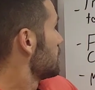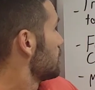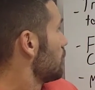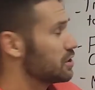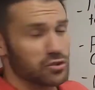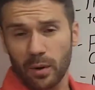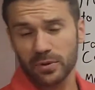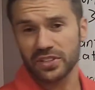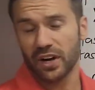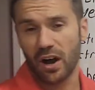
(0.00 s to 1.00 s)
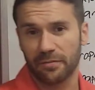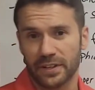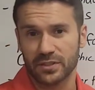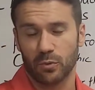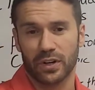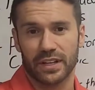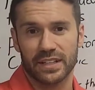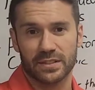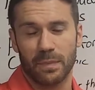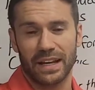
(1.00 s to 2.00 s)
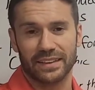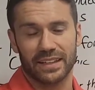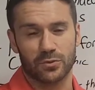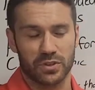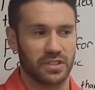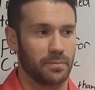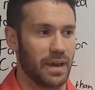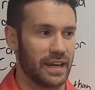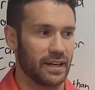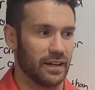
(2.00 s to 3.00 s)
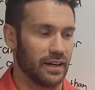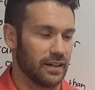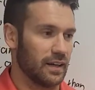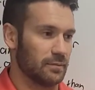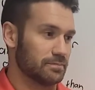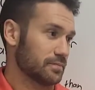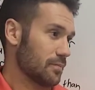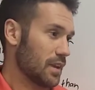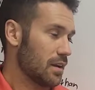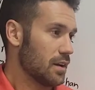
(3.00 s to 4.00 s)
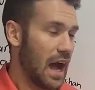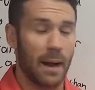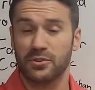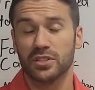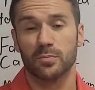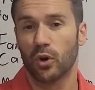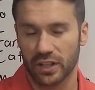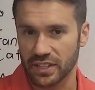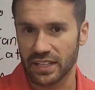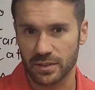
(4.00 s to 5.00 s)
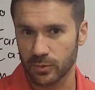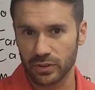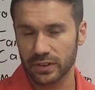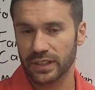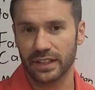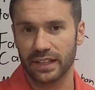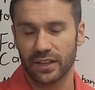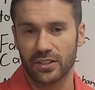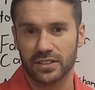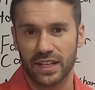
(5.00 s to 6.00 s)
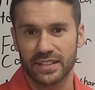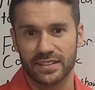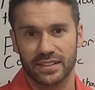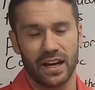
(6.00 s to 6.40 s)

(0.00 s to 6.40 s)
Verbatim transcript: when Trump was in office, one of his main things was to make uh, uh, options more accessible in, in all states.